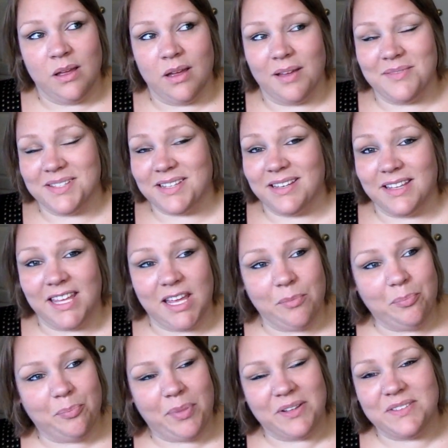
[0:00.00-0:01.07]
I'm just going to
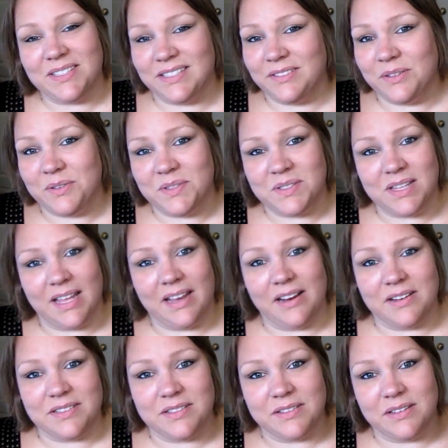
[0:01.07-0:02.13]
keep building those
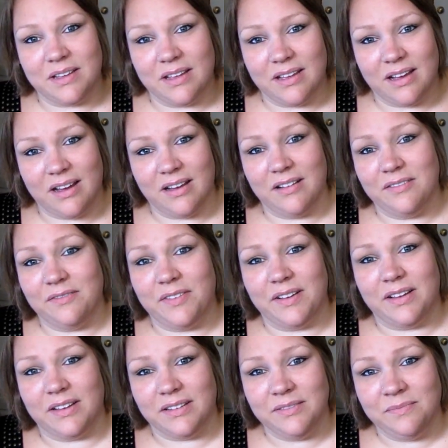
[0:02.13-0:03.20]
layers of
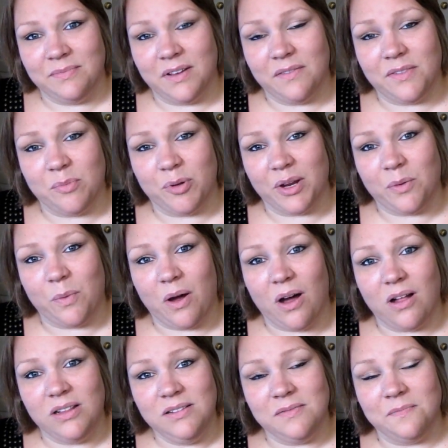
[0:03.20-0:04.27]
the brick
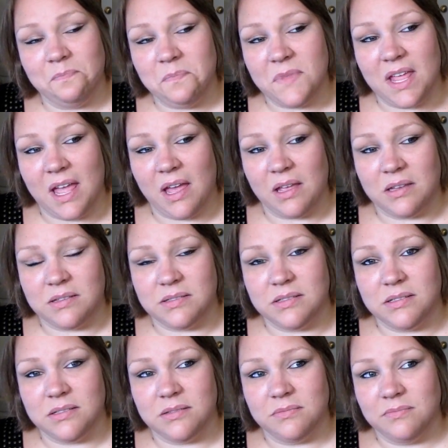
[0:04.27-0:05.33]
wall, and
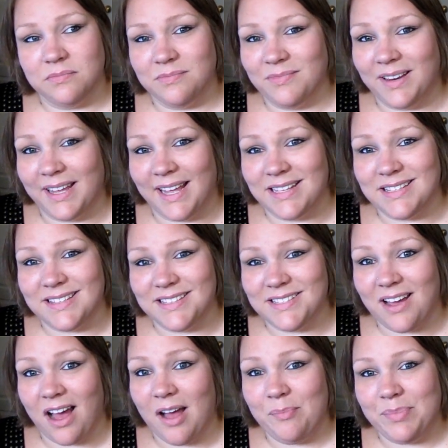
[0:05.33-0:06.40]
when I get to the
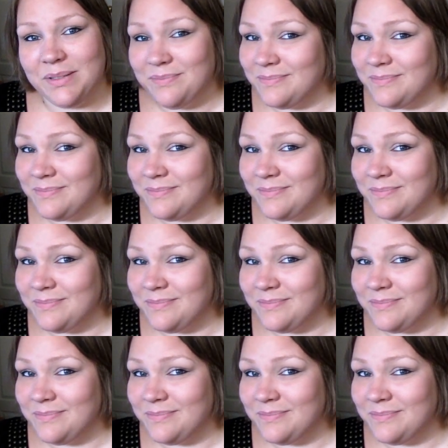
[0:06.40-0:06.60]
top,